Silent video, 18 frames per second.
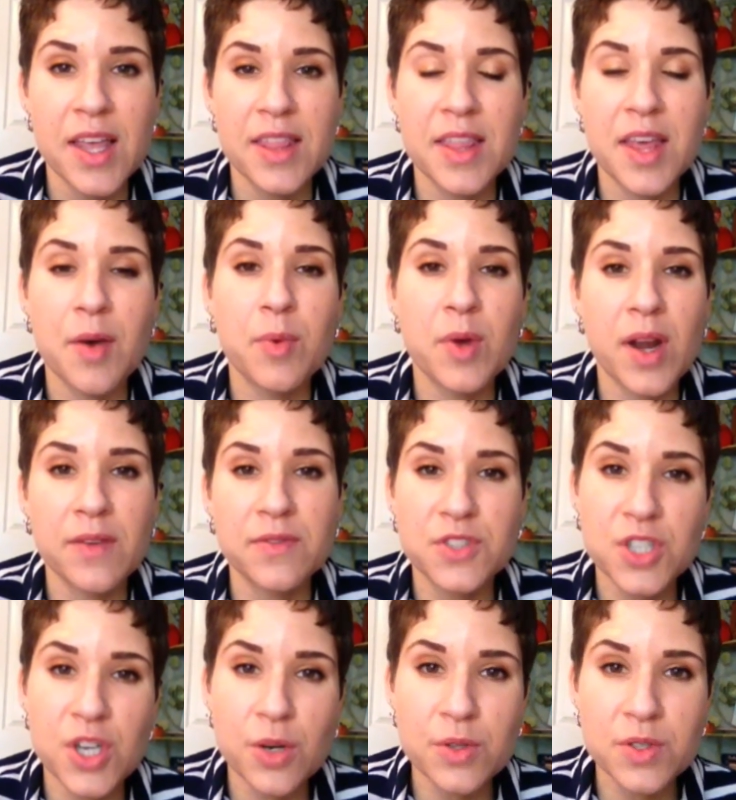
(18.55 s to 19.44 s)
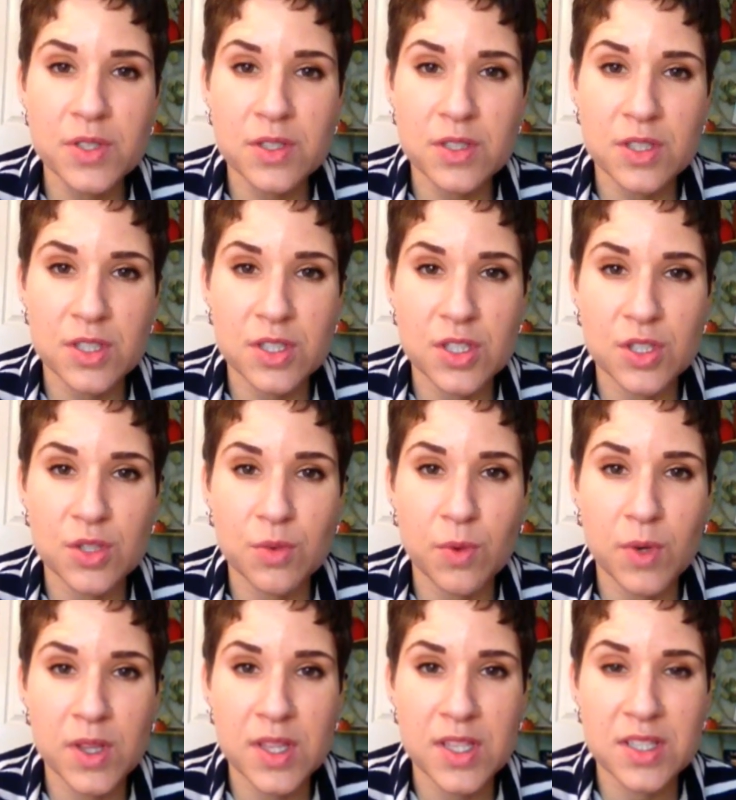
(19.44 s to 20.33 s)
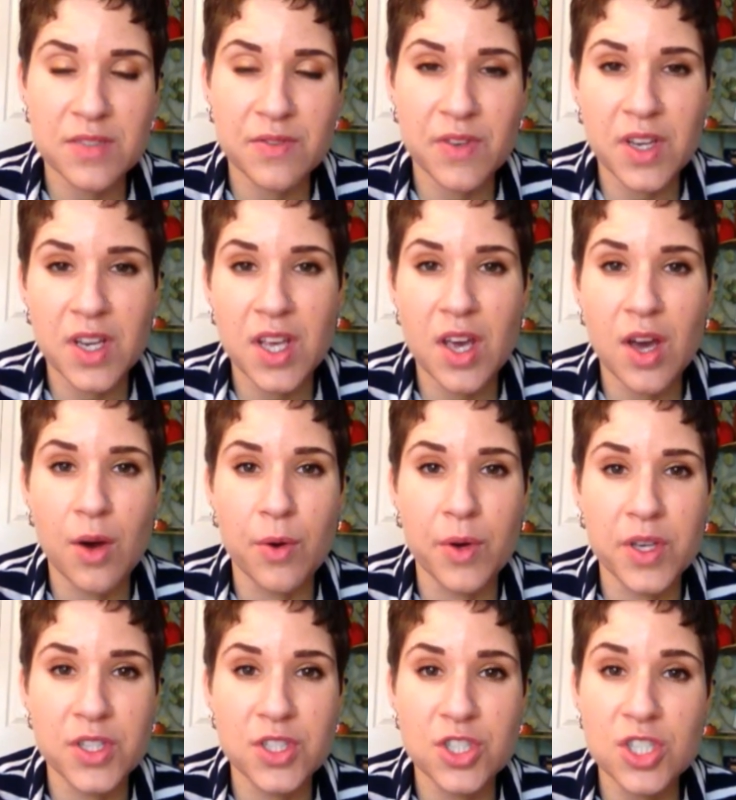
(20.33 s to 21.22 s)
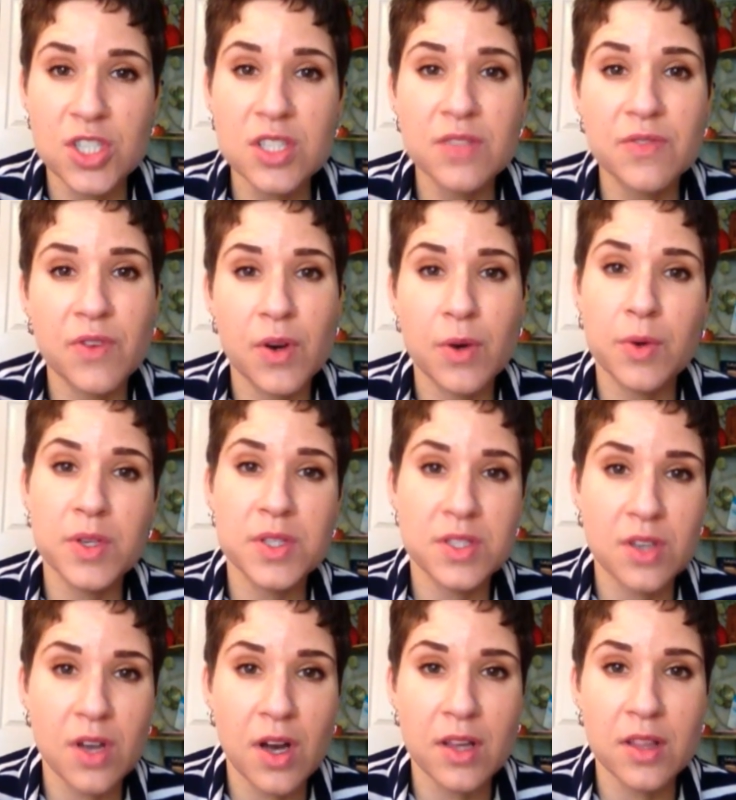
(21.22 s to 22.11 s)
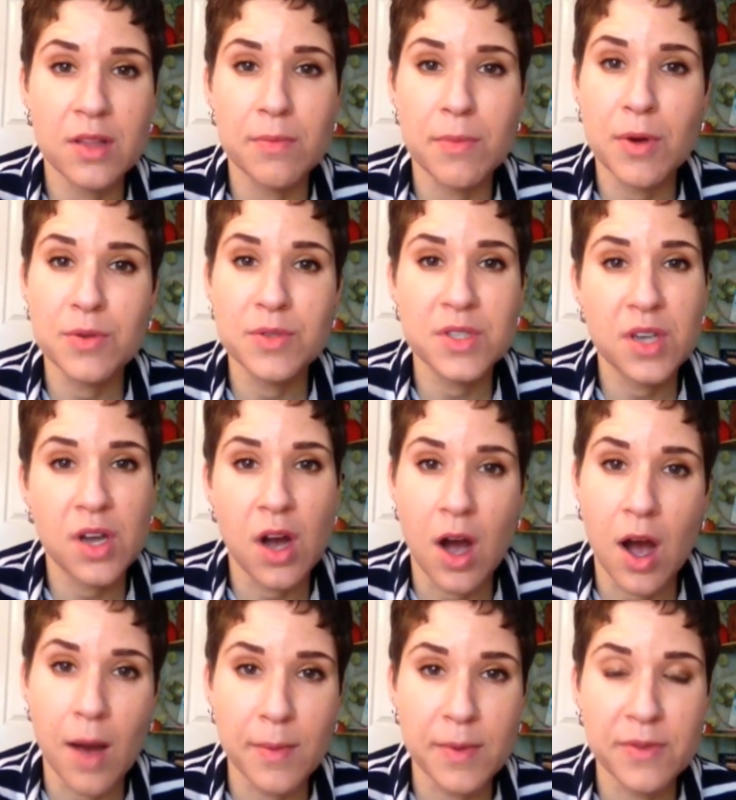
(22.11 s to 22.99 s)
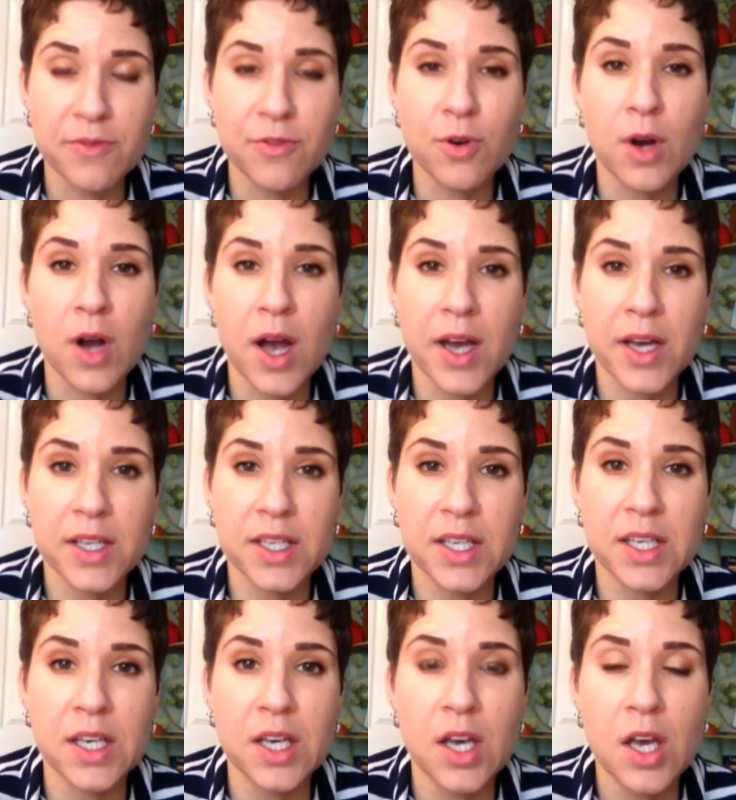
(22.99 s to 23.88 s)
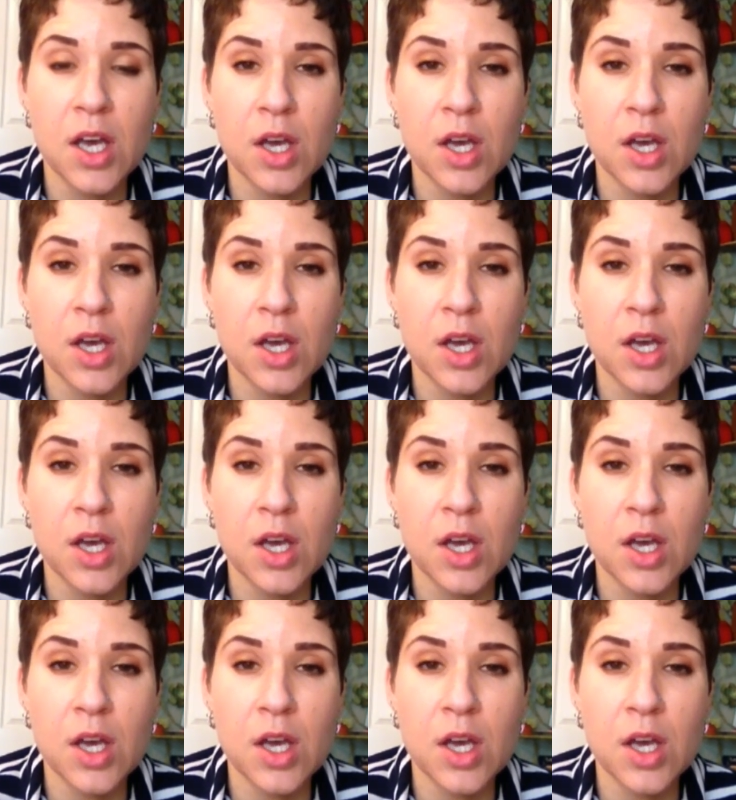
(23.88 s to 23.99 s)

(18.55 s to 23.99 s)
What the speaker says: that what I've chosen to do in this video is just focus on the most common variety,